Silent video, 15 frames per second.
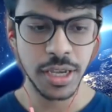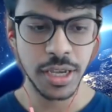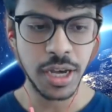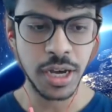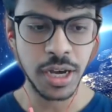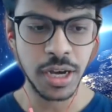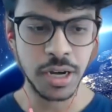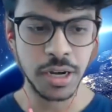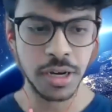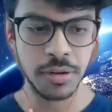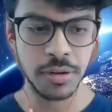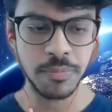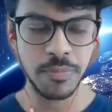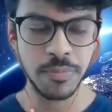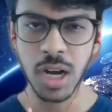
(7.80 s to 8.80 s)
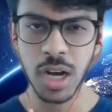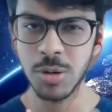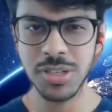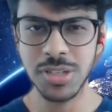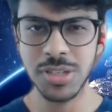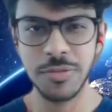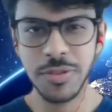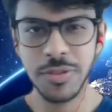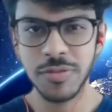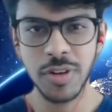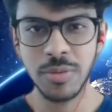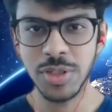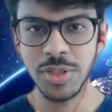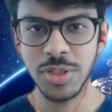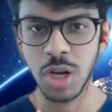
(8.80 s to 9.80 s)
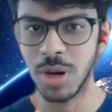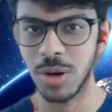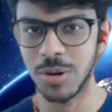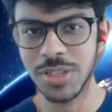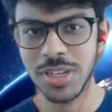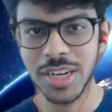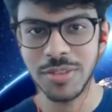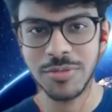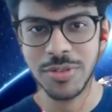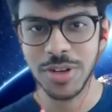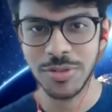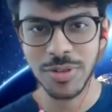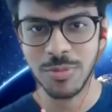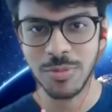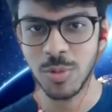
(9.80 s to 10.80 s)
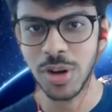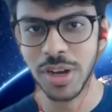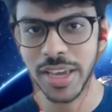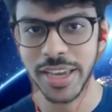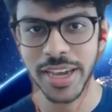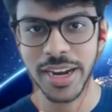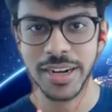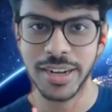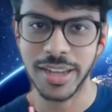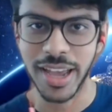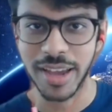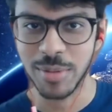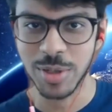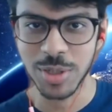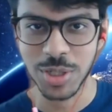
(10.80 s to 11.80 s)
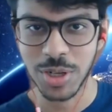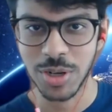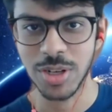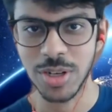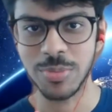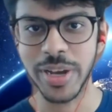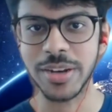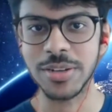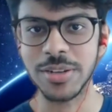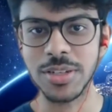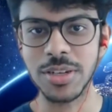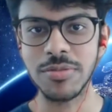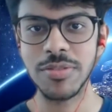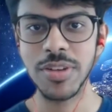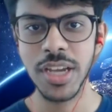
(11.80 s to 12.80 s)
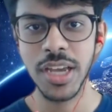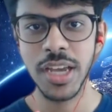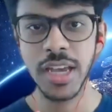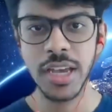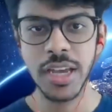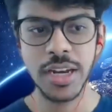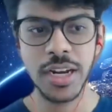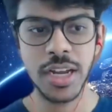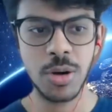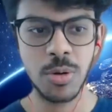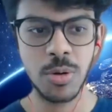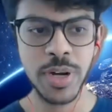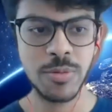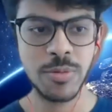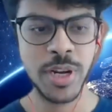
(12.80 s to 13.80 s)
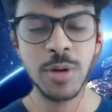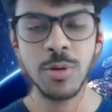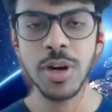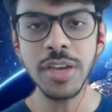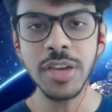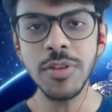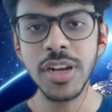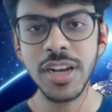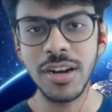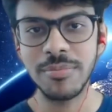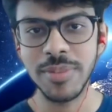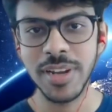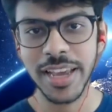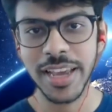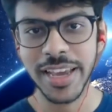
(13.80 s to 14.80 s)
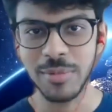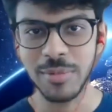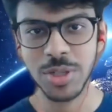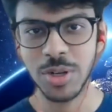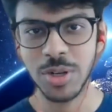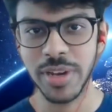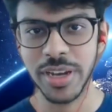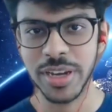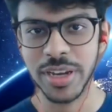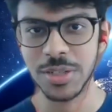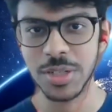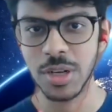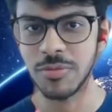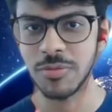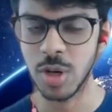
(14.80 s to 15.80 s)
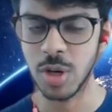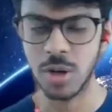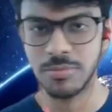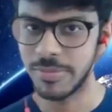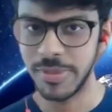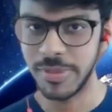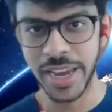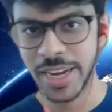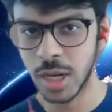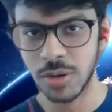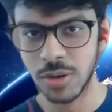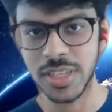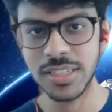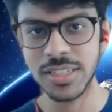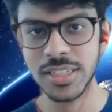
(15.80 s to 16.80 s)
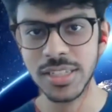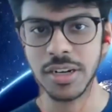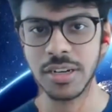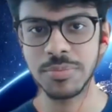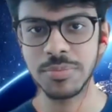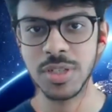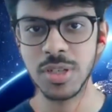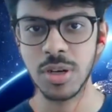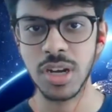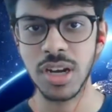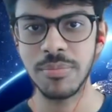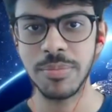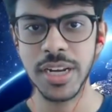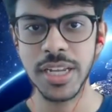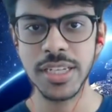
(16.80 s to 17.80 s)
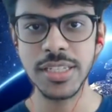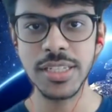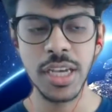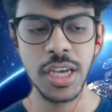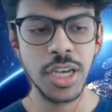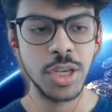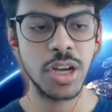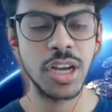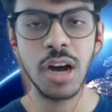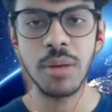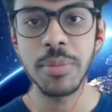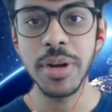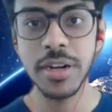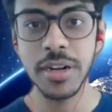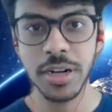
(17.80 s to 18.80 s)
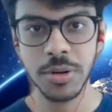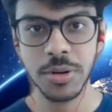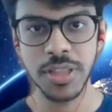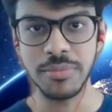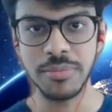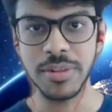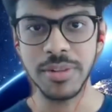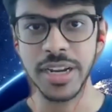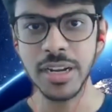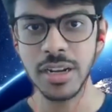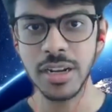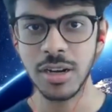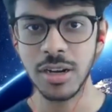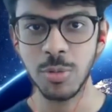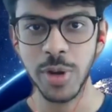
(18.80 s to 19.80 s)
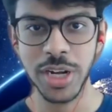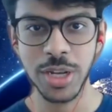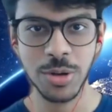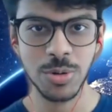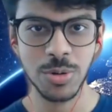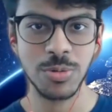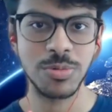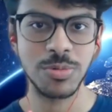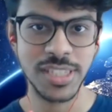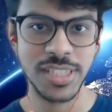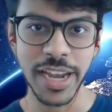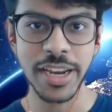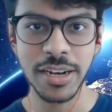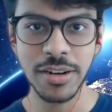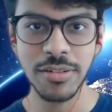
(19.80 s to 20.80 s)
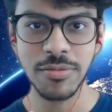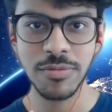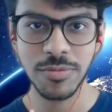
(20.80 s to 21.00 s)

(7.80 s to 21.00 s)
how is it different from a job? How is it different from working at Amazon or Microsoft? Now, when you're working for a company like Amazon or Microsoft or any of these startups or companies, you're committed to them, right? When you sign